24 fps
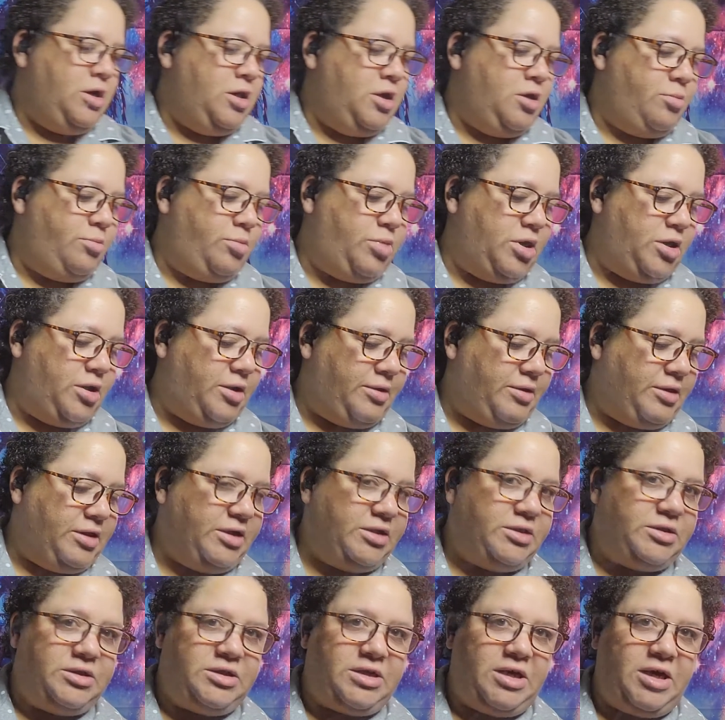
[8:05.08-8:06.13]
But the
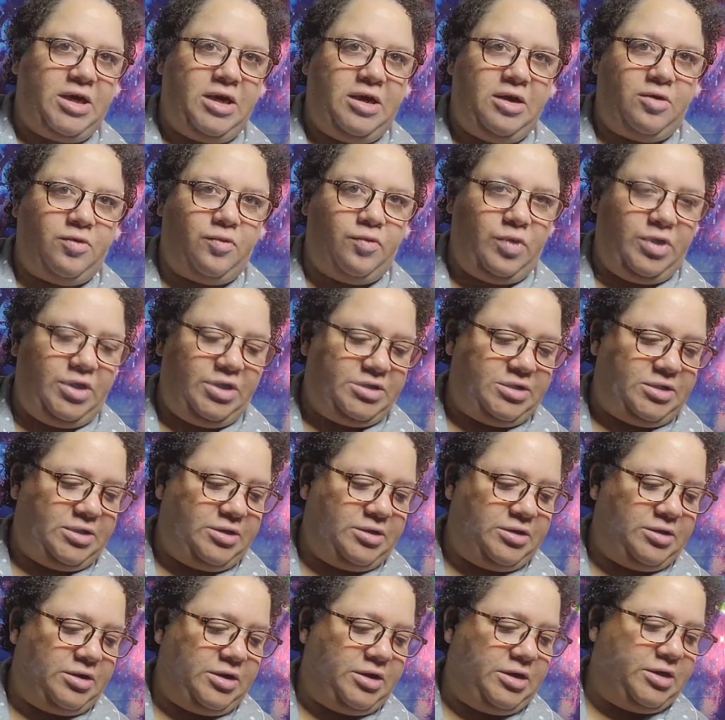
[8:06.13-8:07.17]
second
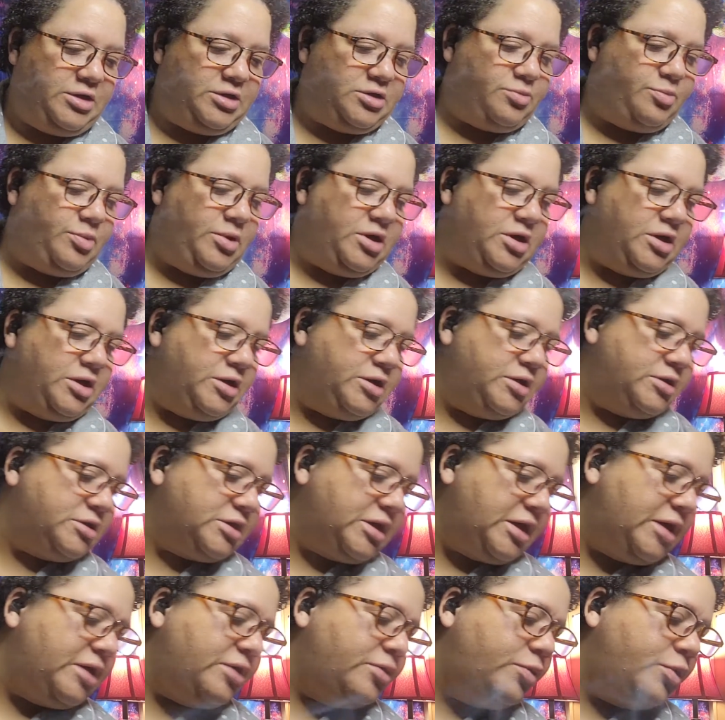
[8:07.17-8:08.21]
reason is because
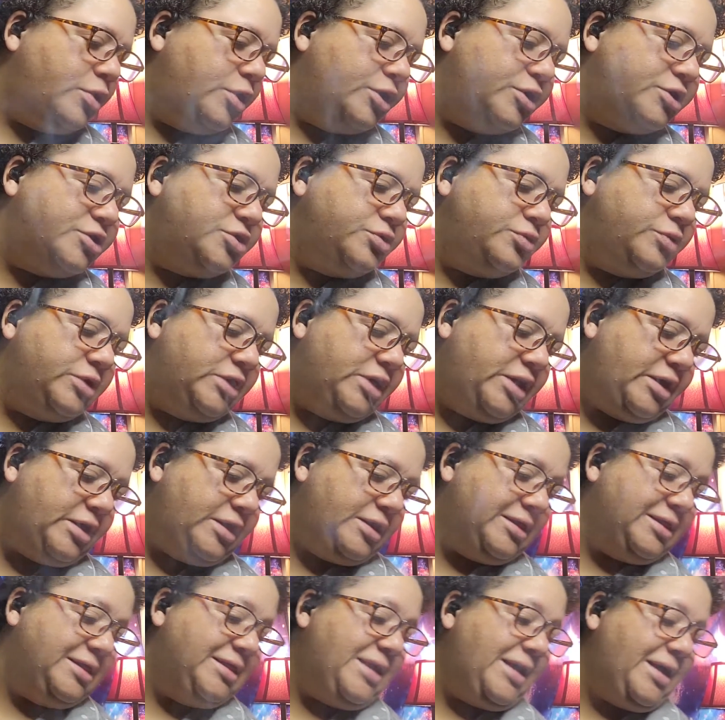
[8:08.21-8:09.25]
I want to
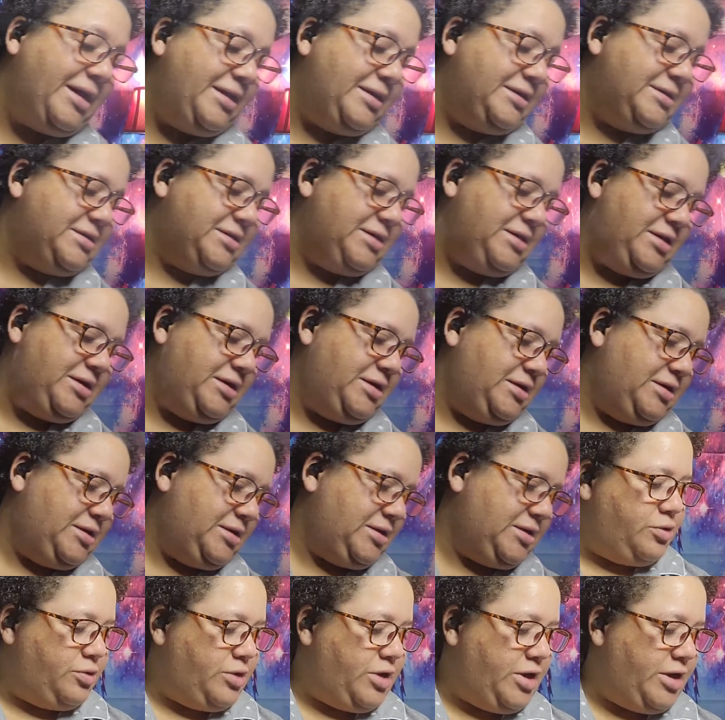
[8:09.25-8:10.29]
let light in.
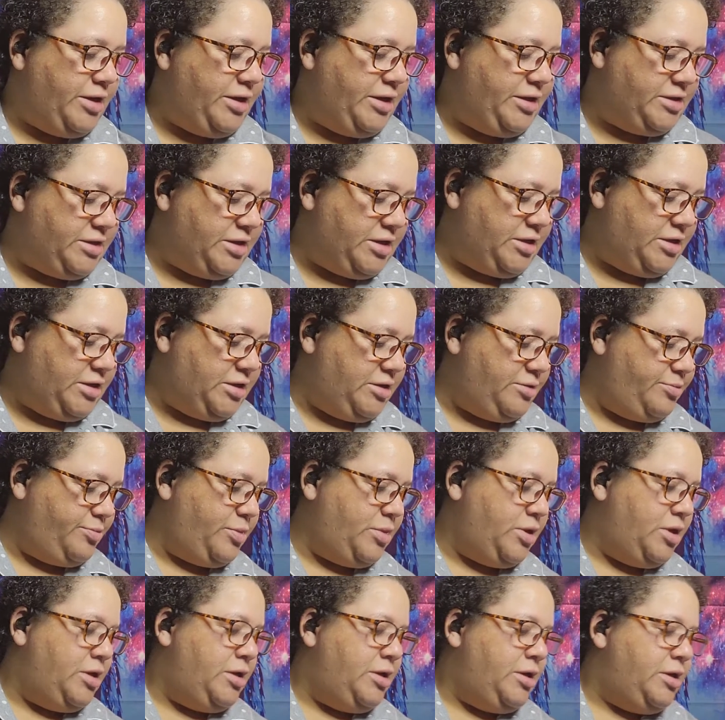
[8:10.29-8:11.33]
So anytime
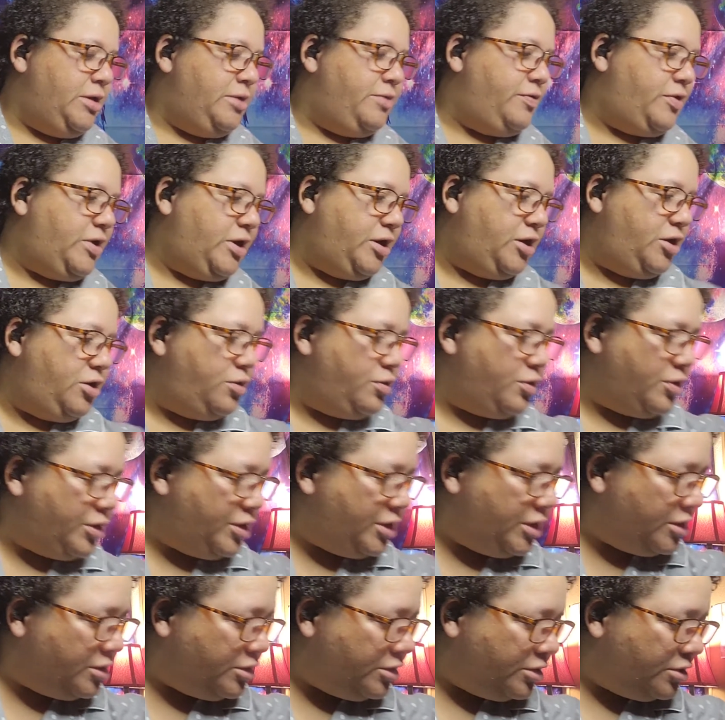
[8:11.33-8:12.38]
that you are
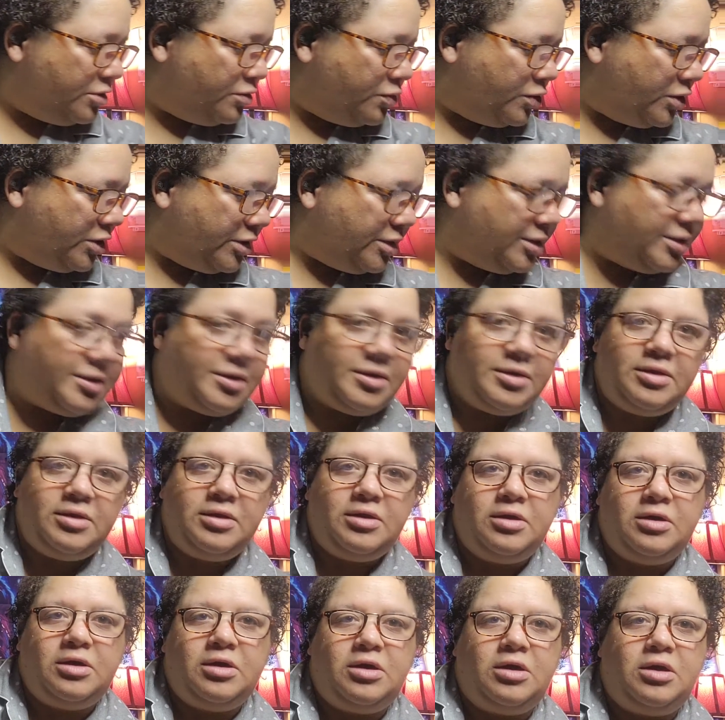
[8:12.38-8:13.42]
dealing with
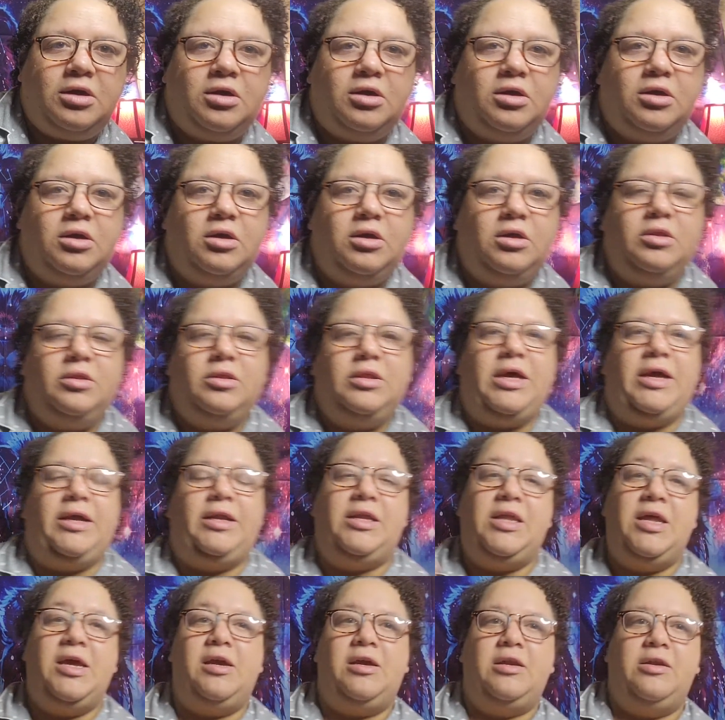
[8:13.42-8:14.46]
like
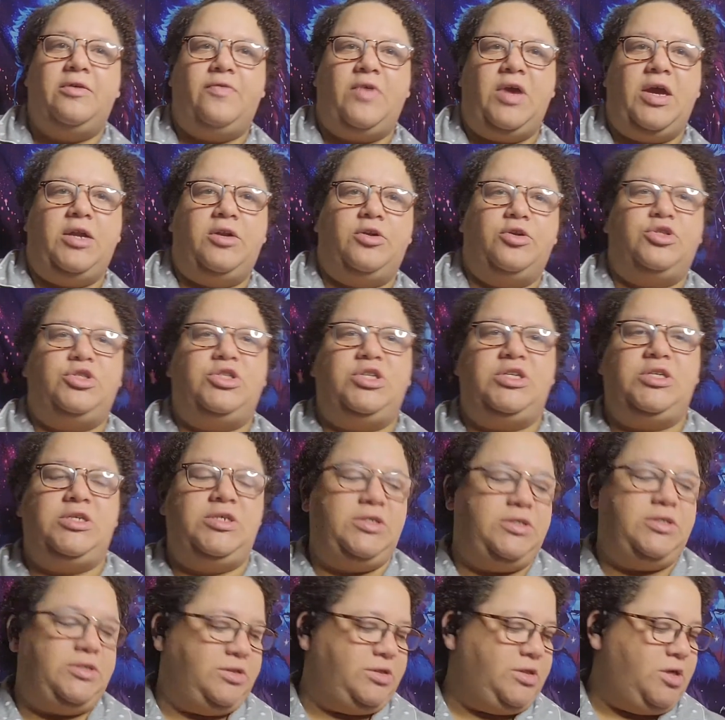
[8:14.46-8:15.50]
negative
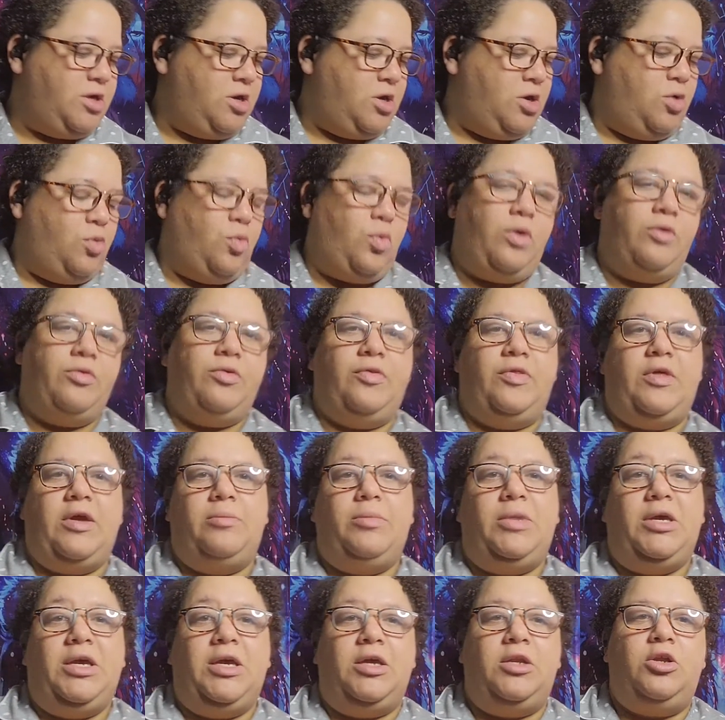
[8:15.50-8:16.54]
energies, whether they
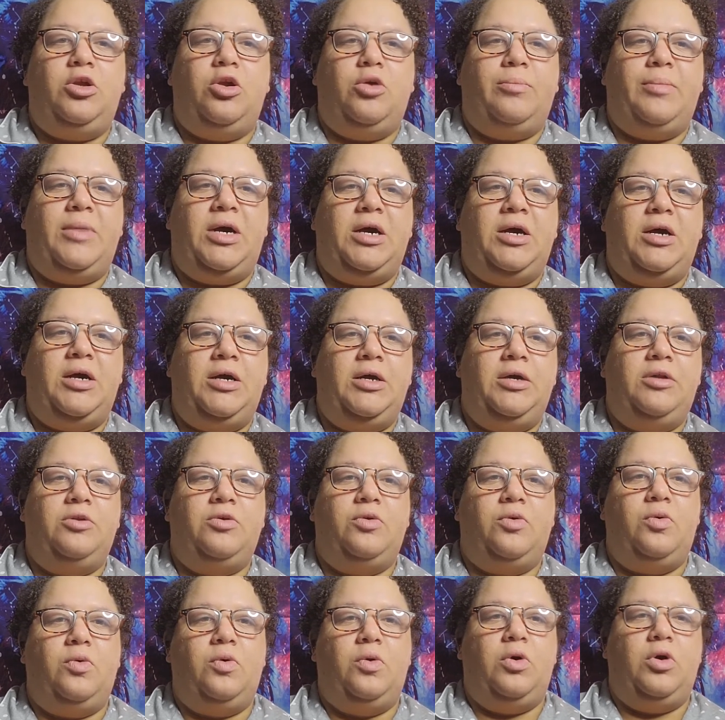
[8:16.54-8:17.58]
be in your mind
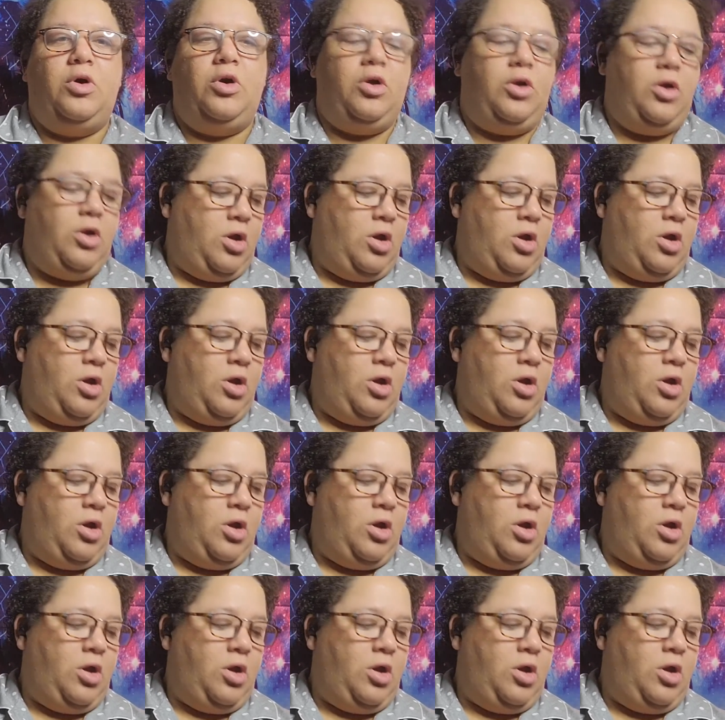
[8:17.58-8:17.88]
or